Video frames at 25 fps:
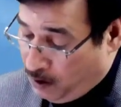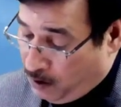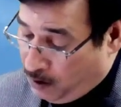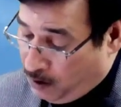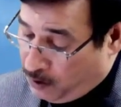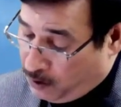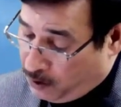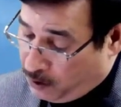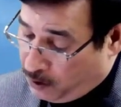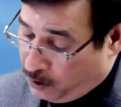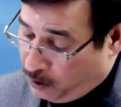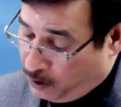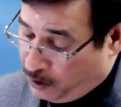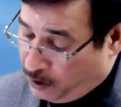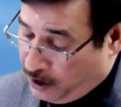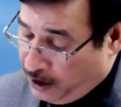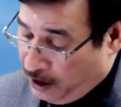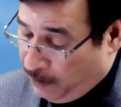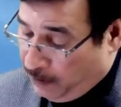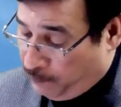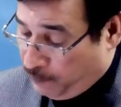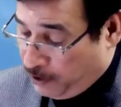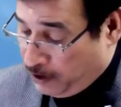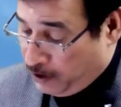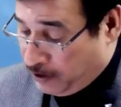So
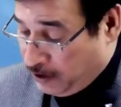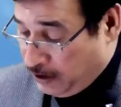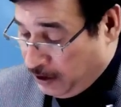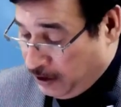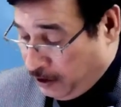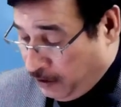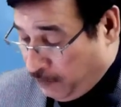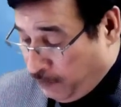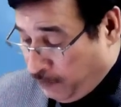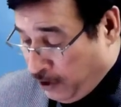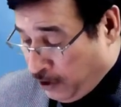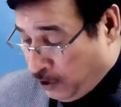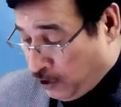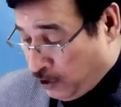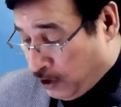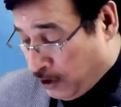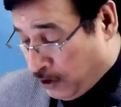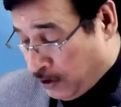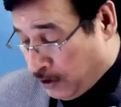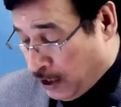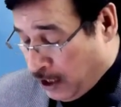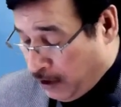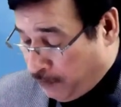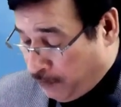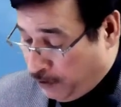10%
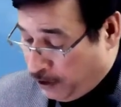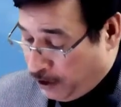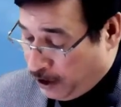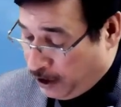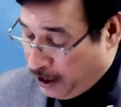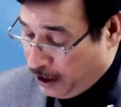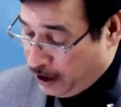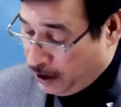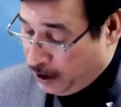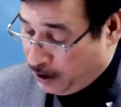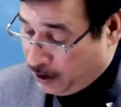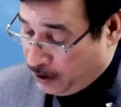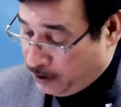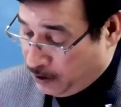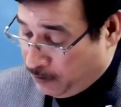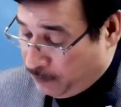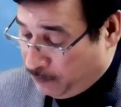debentures I will write.